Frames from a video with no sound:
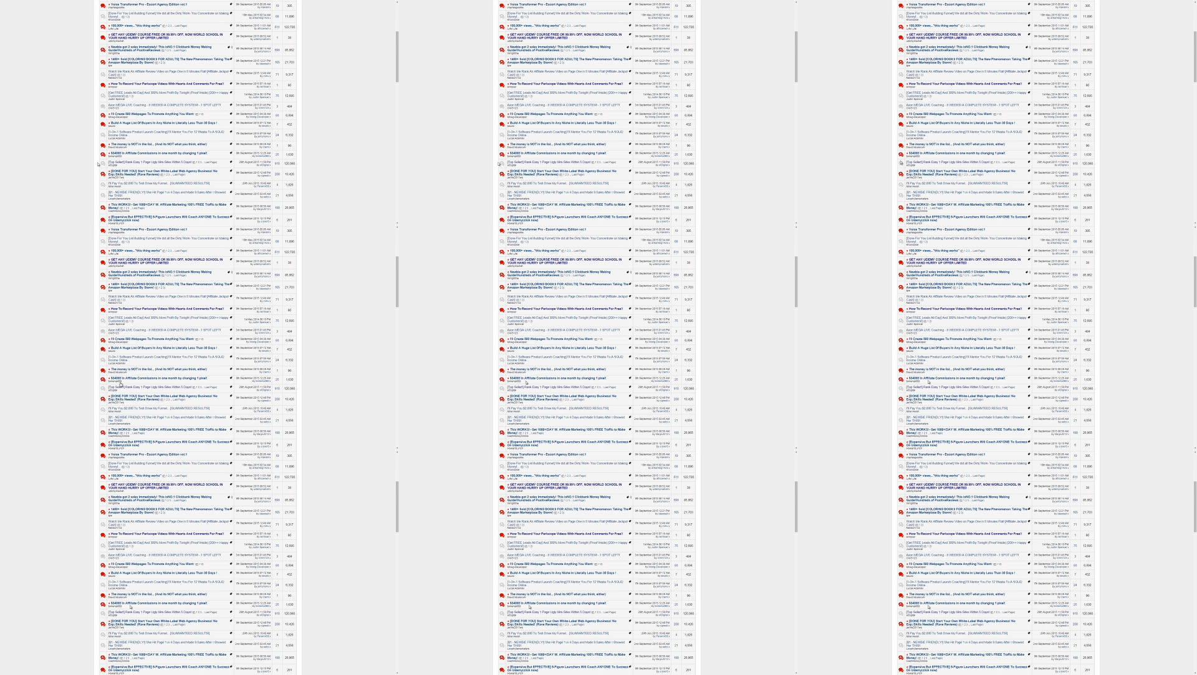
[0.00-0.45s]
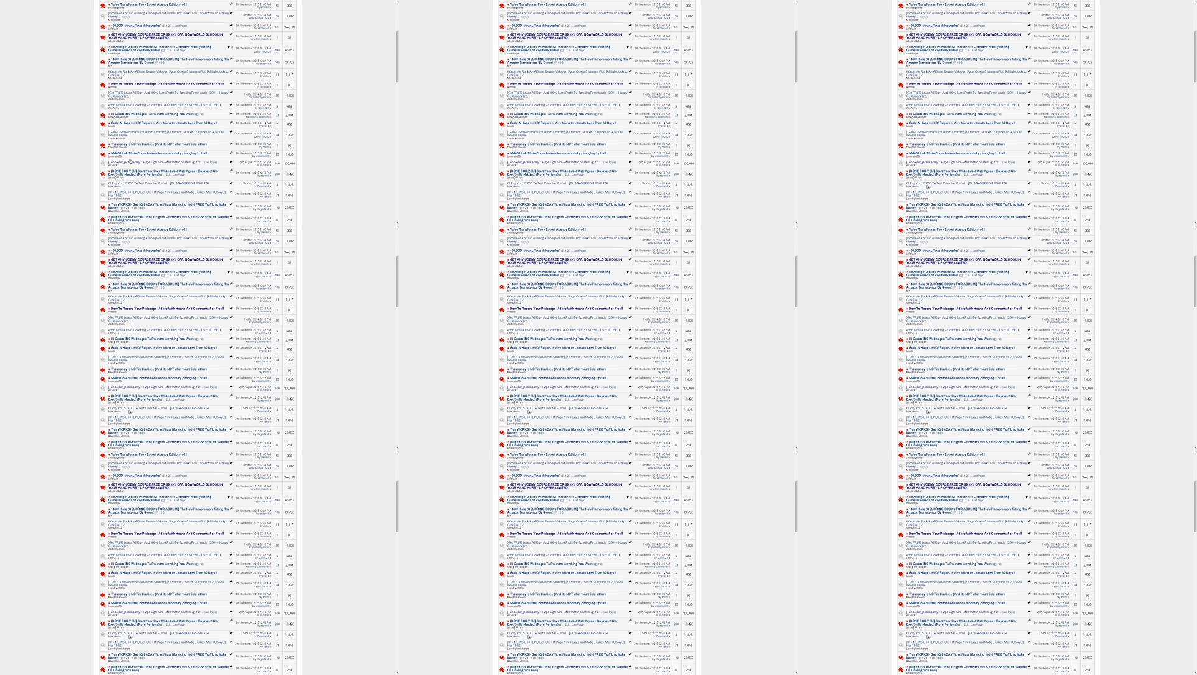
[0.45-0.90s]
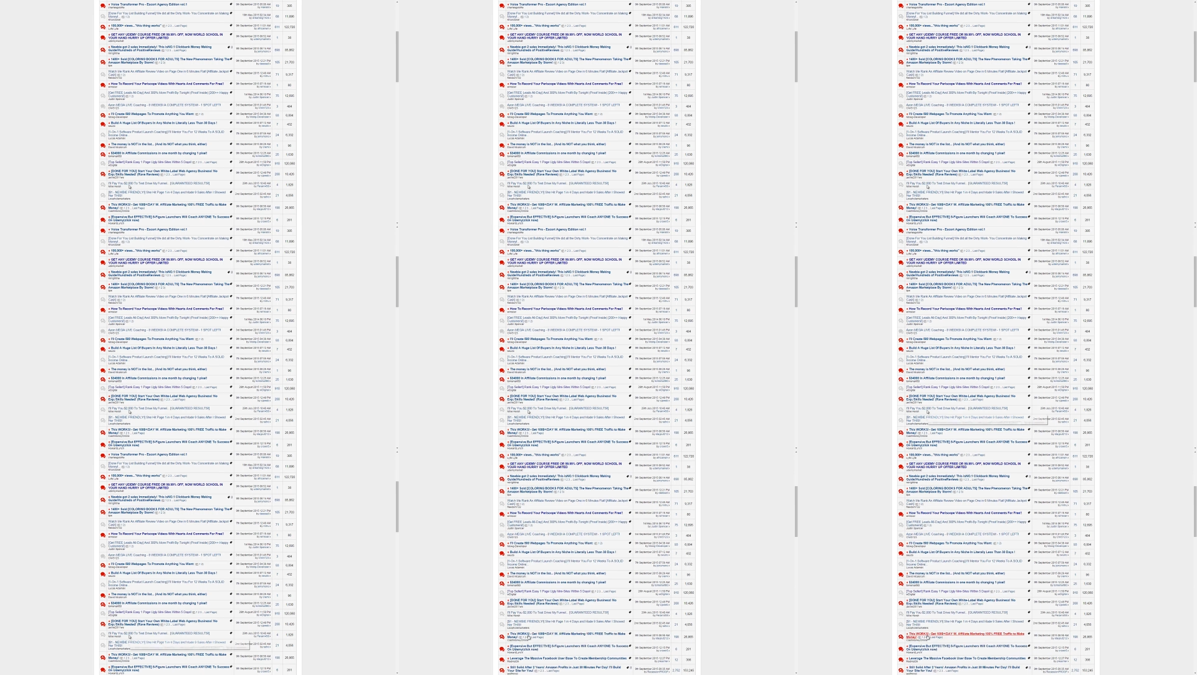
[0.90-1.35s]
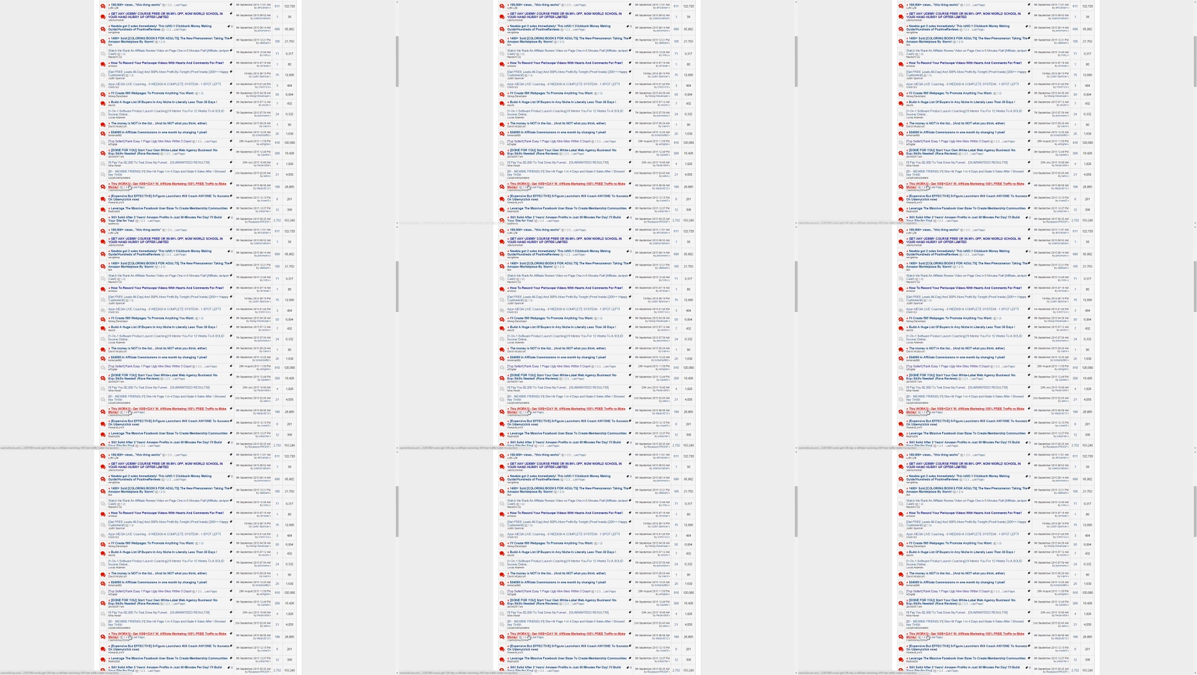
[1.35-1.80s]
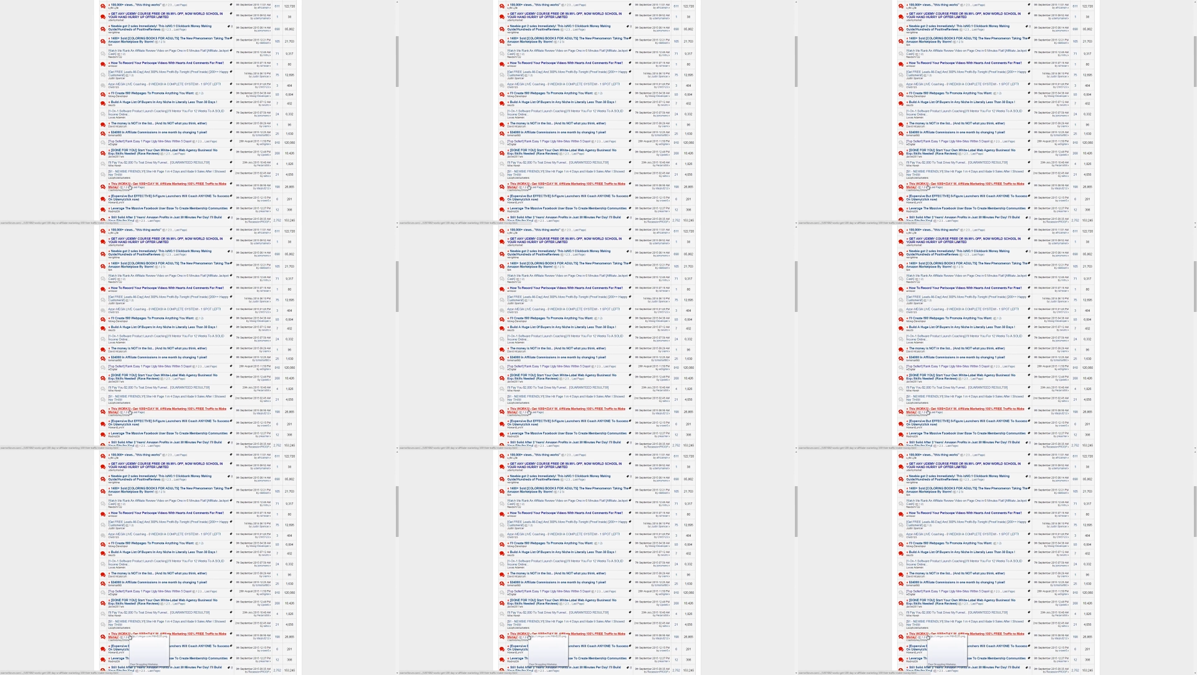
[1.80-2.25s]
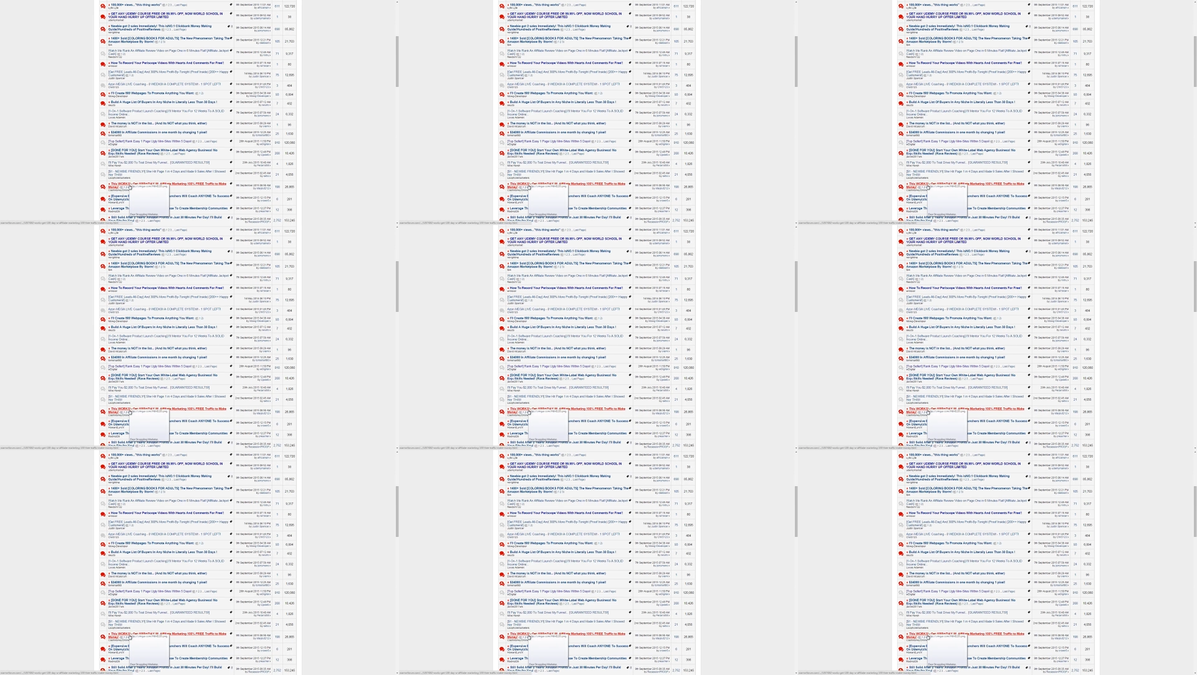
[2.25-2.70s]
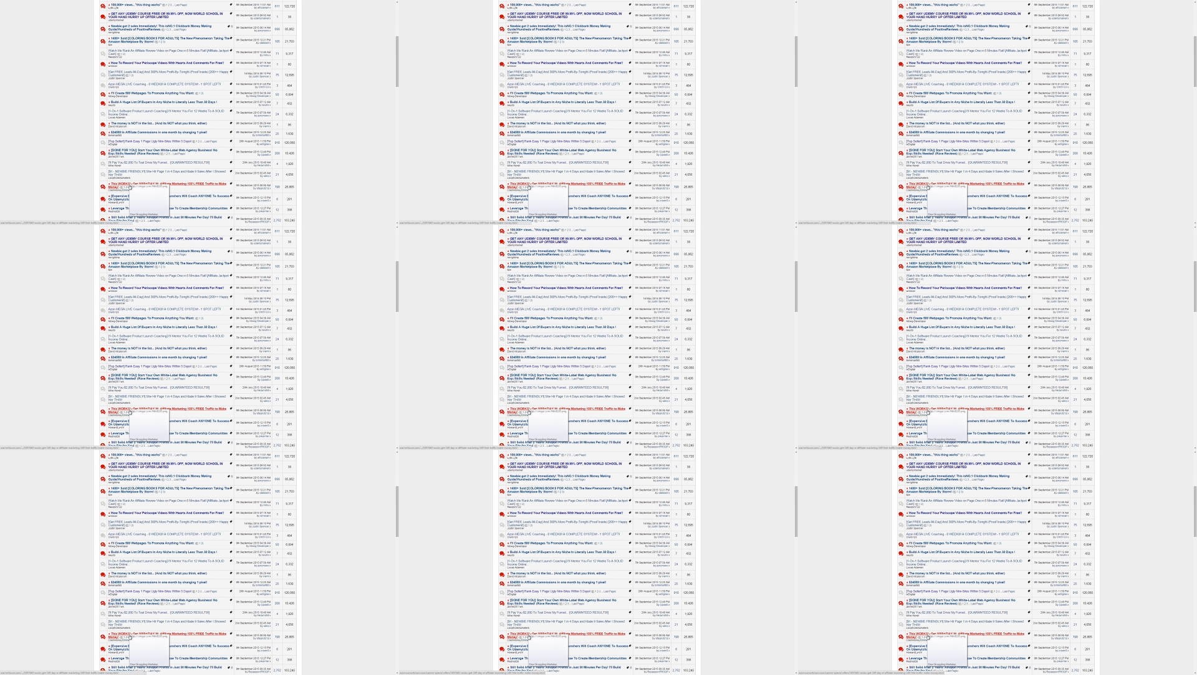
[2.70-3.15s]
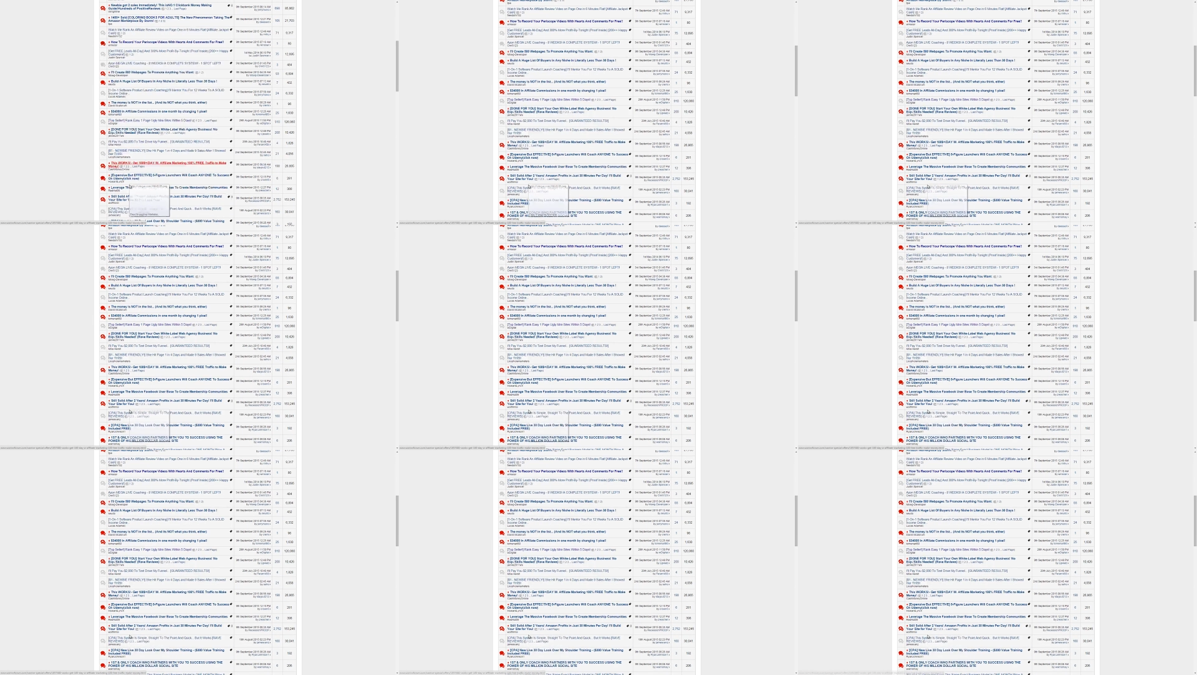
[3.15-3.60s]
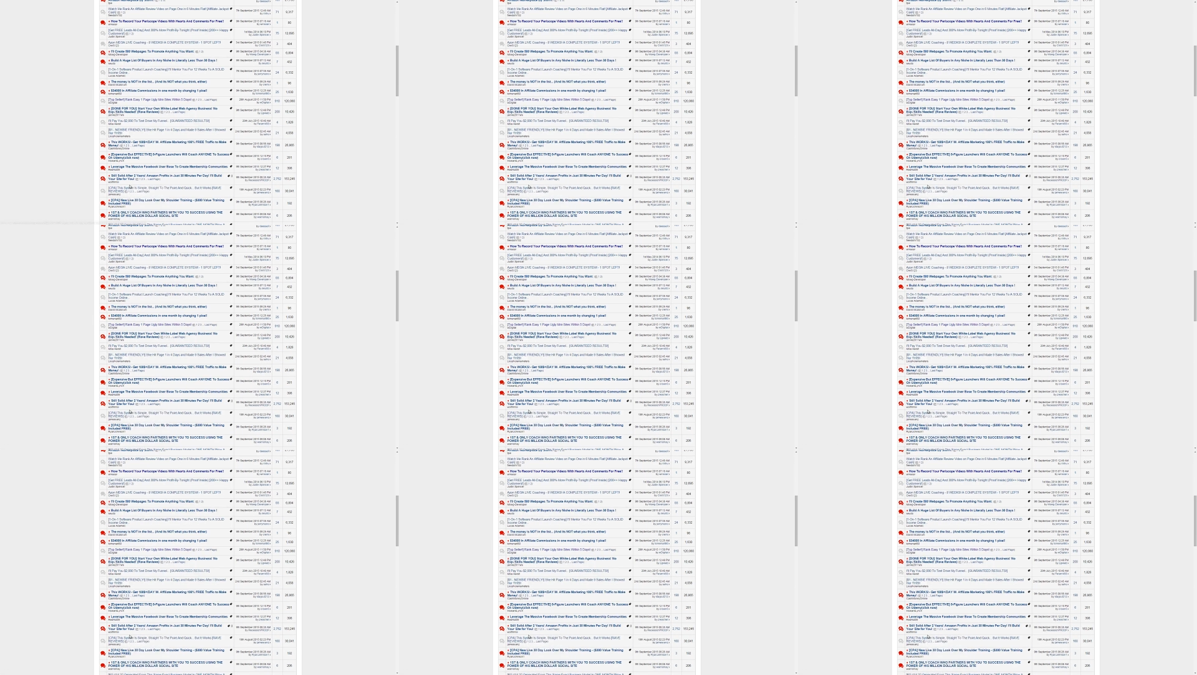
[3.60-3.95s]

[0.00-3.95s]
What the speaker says: Nobody's mouth can be seen.